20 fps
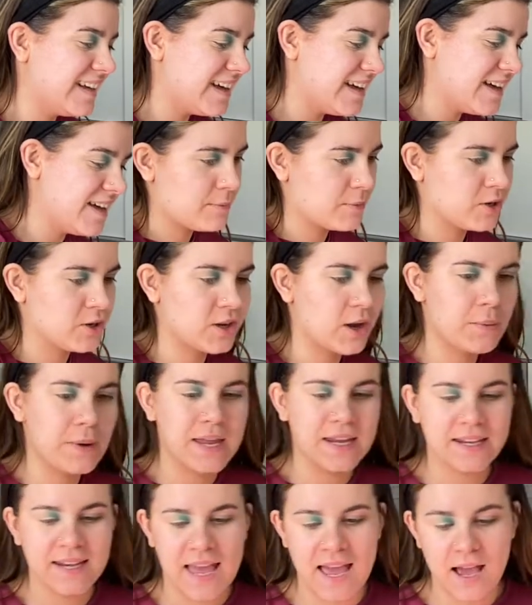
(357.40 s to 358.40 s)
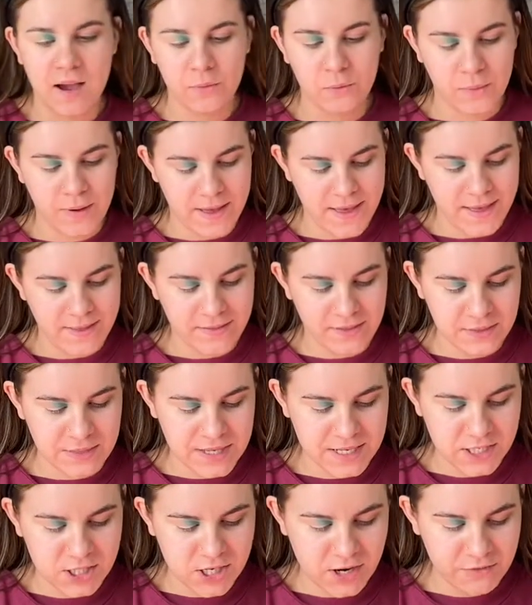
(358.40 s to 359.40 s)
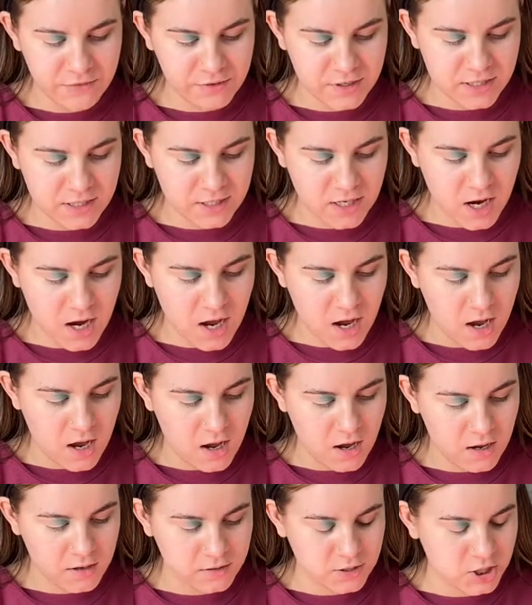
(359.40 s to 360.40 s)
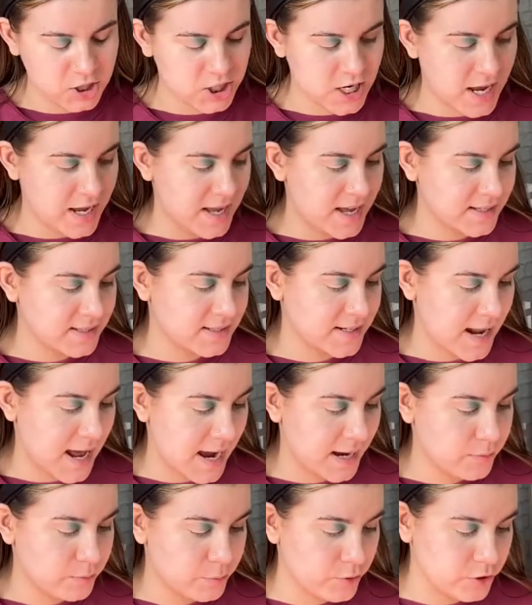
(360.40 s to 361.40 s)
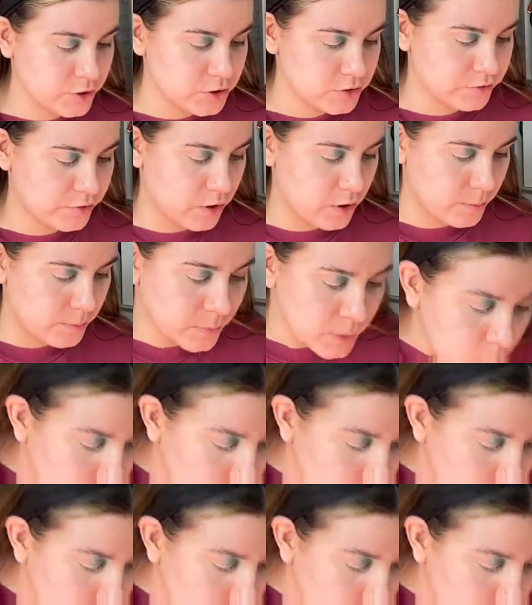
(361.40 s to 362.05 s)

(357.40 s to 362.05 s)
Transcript: I'm going to go in now with this Jeffree Star JS9 brush from